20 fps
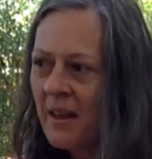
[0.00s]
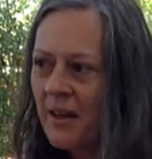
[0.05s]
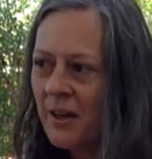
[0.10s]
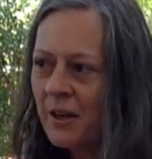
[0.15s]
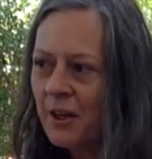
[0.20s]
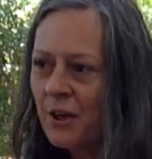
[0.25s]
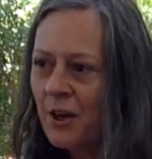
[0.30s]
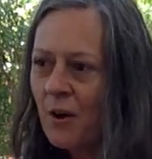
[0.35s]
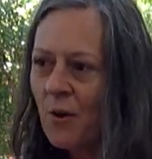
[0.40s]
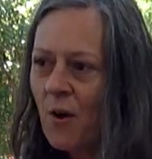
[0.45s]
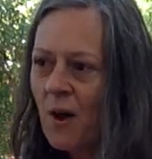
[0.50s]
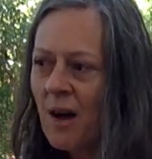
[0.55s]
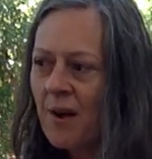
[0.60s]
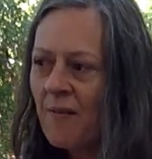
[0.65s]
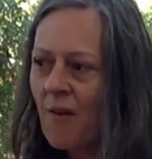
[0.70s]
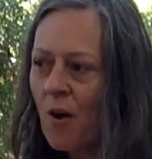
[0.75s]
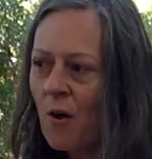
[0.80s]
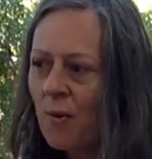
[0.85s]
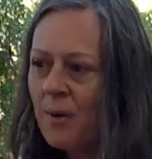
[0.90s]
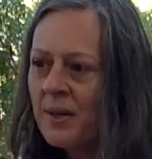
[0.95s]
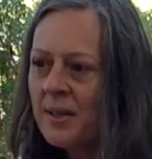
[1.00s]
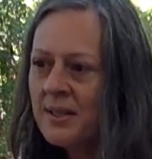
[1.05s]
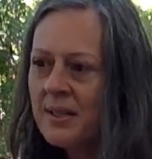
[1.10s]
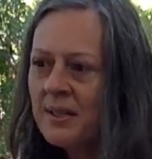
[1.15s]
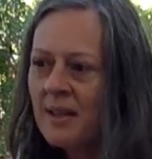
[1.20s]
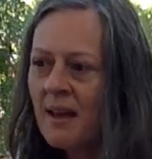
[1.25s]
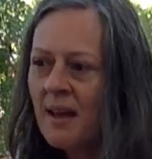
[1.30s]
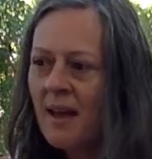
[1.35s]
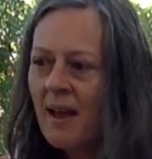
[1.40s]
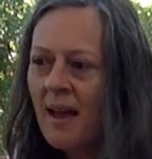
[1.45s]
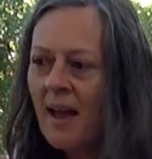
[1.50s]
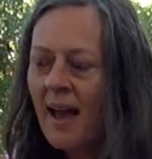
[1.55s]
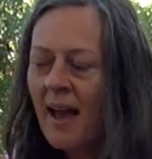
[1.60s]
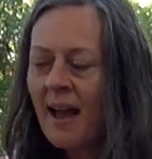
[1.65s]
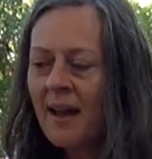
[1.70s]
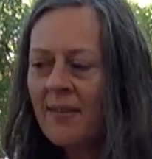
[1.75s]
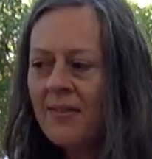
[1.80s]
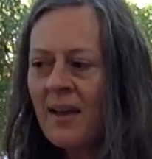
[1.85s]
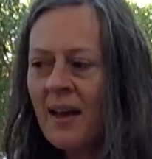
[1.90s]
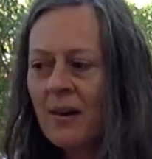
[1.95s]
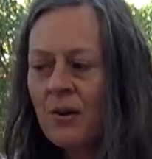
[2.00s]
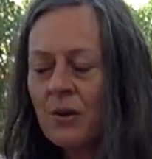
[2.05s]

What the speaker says: You know, I've always had that